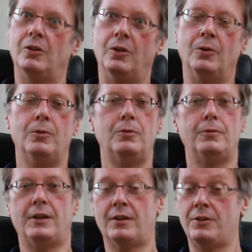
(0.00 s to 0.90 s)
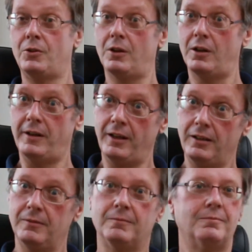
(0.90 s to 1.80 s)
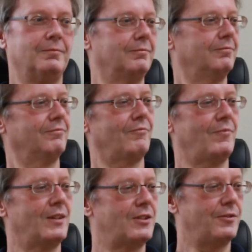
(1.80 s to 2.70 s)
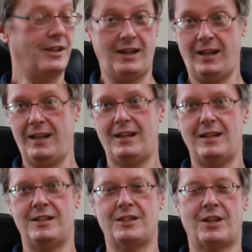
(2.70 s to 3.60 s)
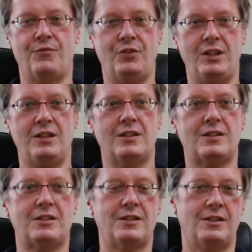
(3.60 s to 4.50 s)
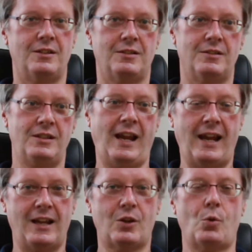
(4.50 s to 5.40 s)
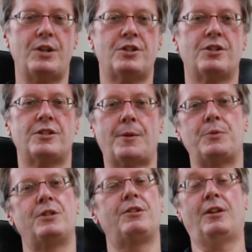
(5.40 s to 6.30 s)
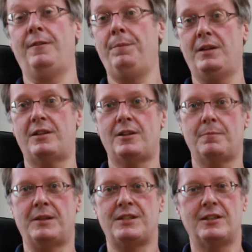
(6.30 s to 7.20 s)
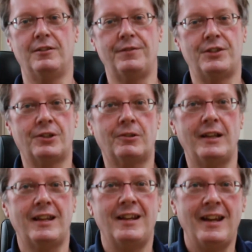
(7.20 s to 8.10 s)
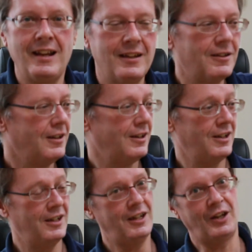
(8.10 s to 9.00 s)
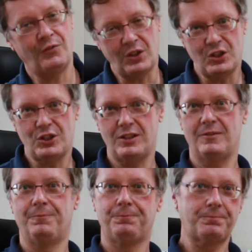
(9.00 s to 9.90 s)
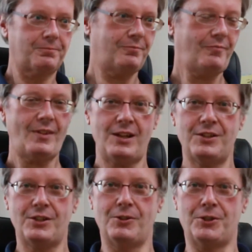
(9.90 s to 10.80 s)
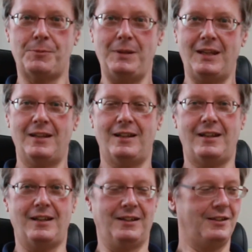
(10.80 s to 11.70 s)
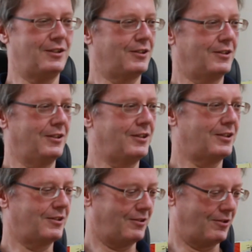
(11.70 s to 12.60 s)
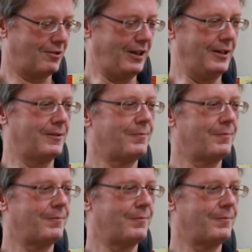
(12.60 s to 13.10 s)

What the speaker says: Oh, you got a new car, eh? So the "a" is a convenient tag question substitute. I picked it up myself. It's a great Canadian invention. So speak Canadian. It's great.